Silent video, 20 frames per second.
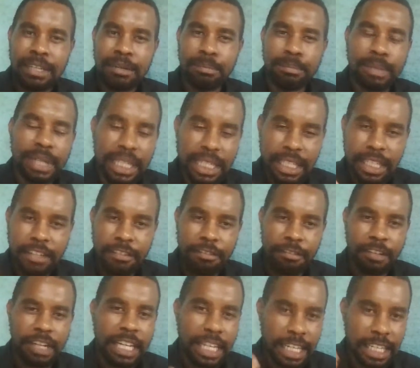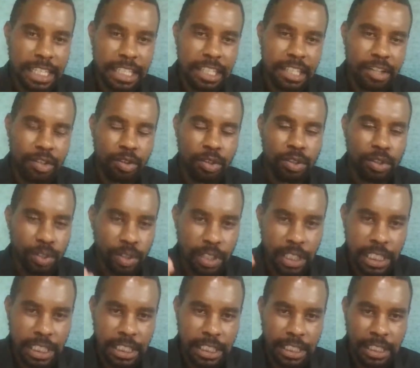many fundraising
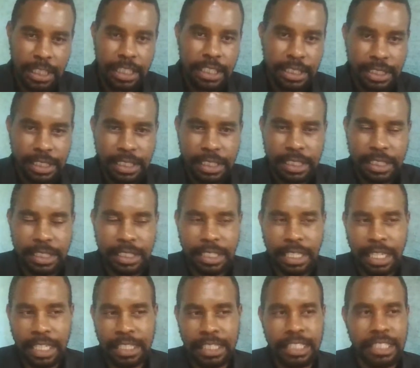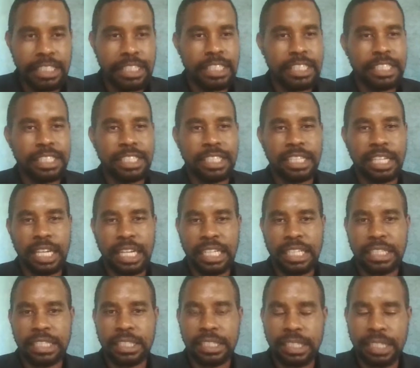consultants say, and this is
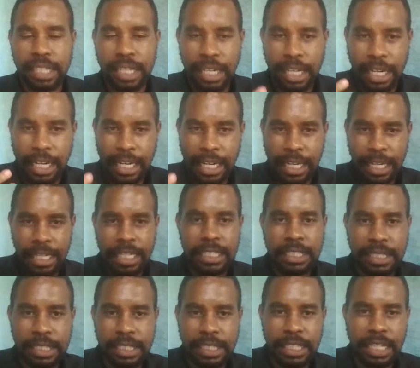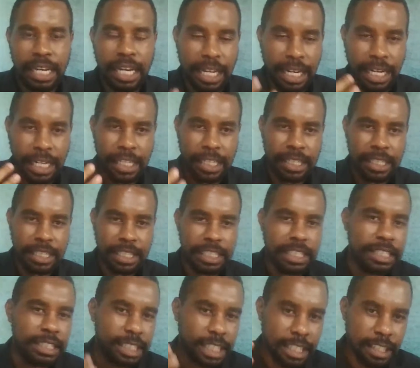that grants are
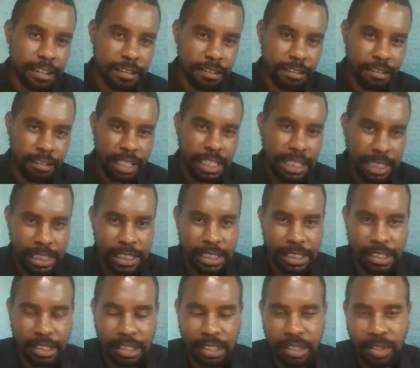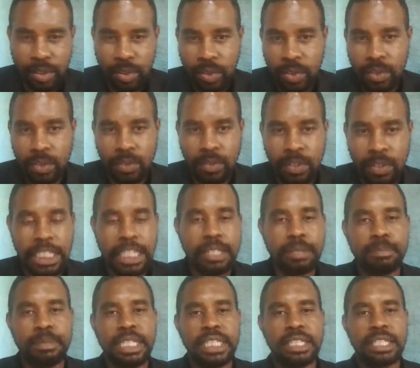restricted funding. So what
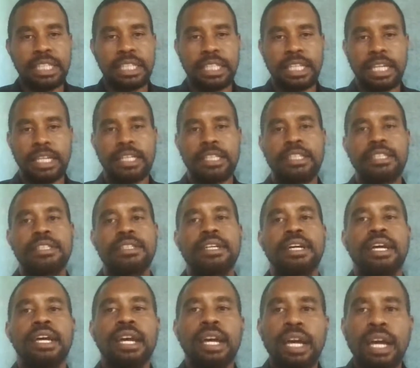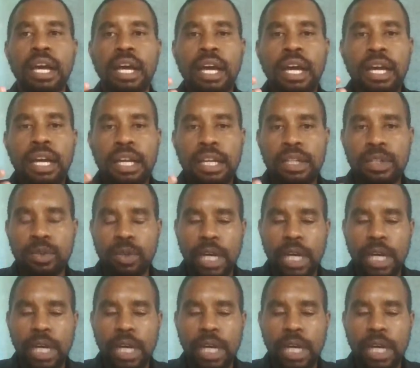that means is that you